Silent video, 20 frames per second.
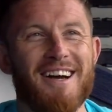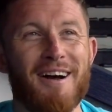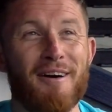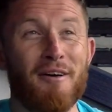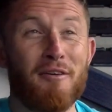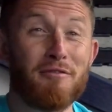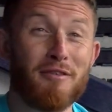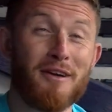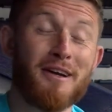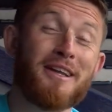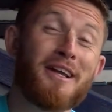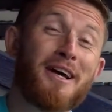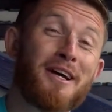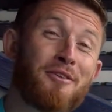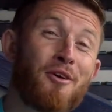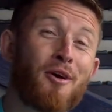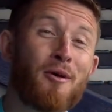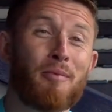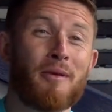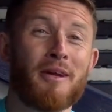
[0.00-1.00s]
I've had an
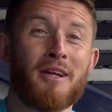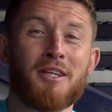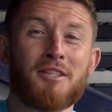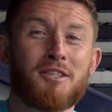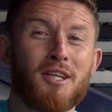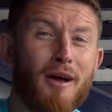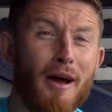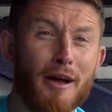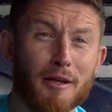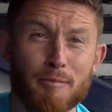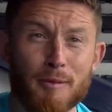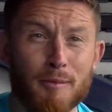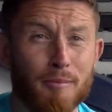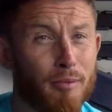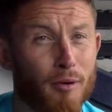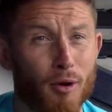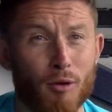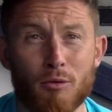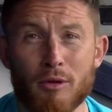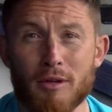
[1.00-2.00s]
adult apprenticeship. It's been
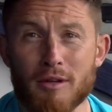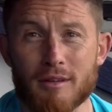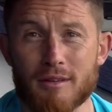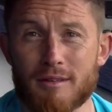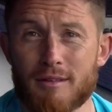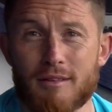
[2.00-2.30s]
brilliant.